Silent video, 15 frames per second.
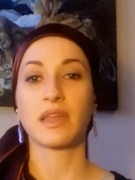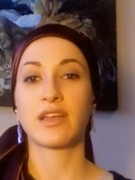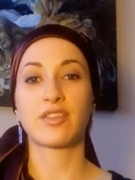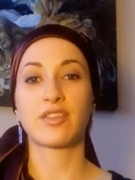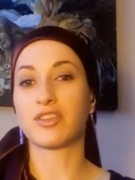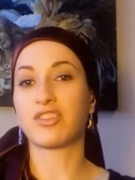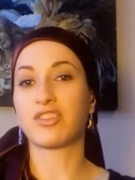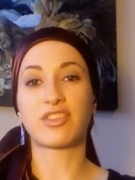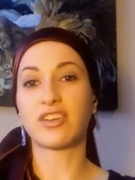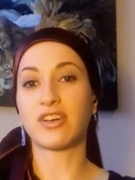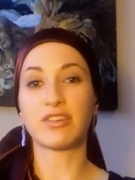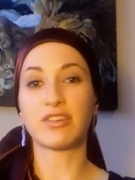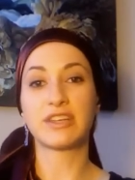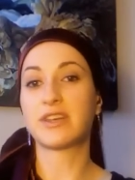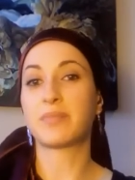So it just
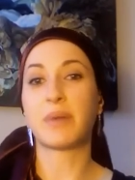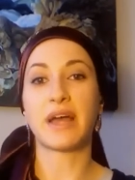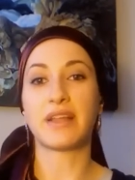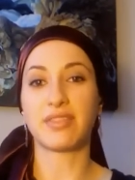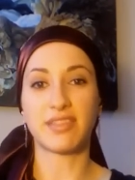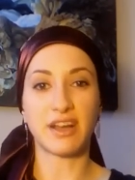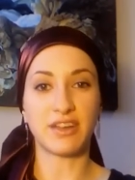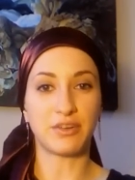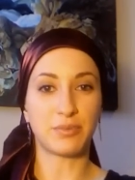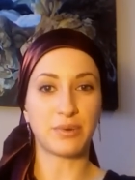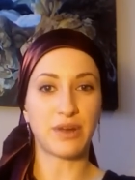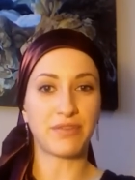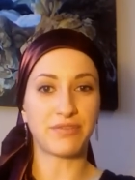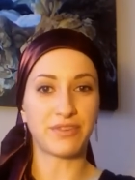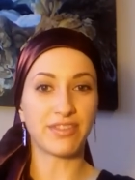totally depends on your
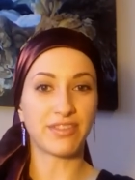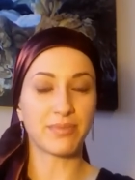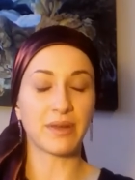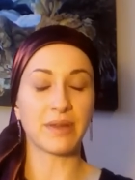preference,